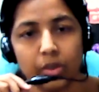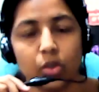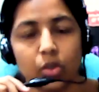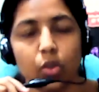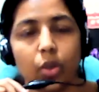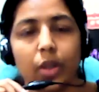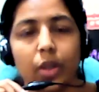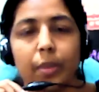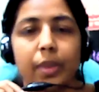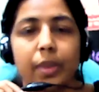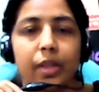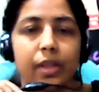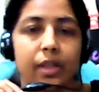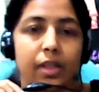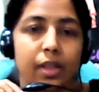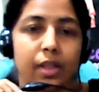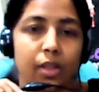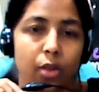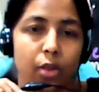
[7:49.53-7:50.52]
So a
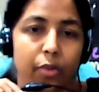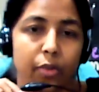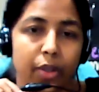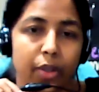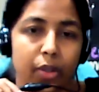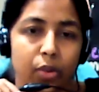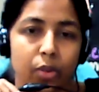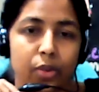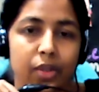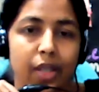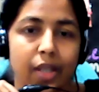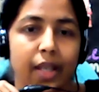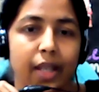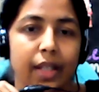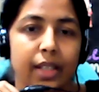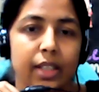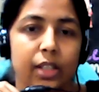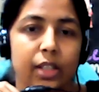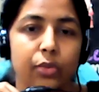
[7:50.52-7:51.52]
person of
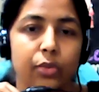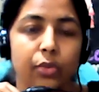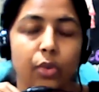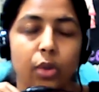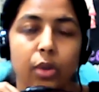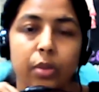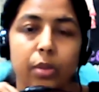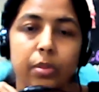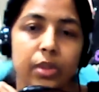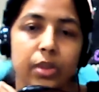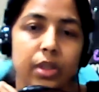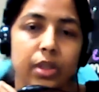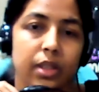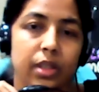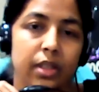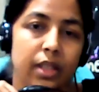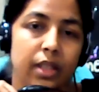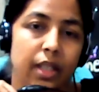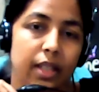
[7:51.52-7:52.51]
heterozygous forms,
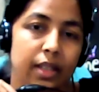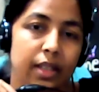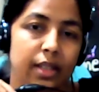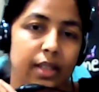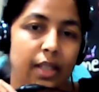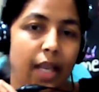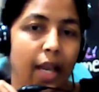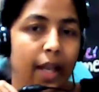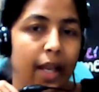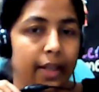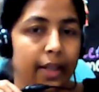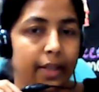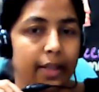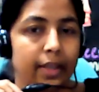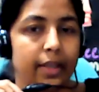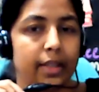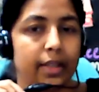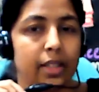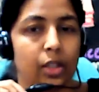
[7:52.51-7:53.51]
these
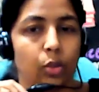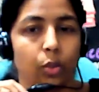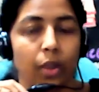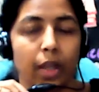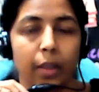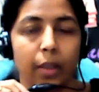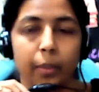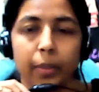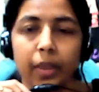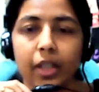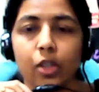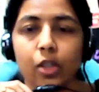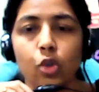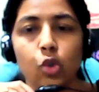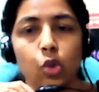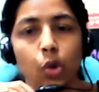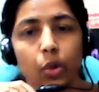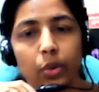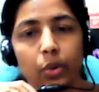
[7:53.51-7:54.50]
alleles will be
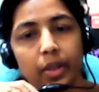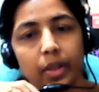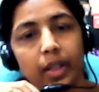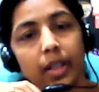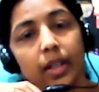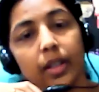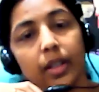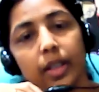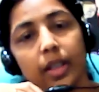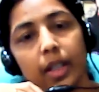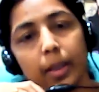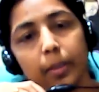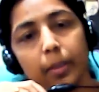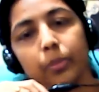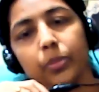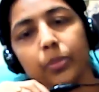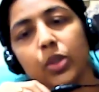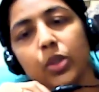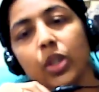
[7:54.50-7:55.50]
short in
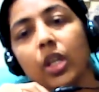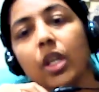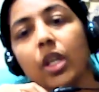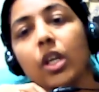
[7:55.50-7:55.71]
limbs.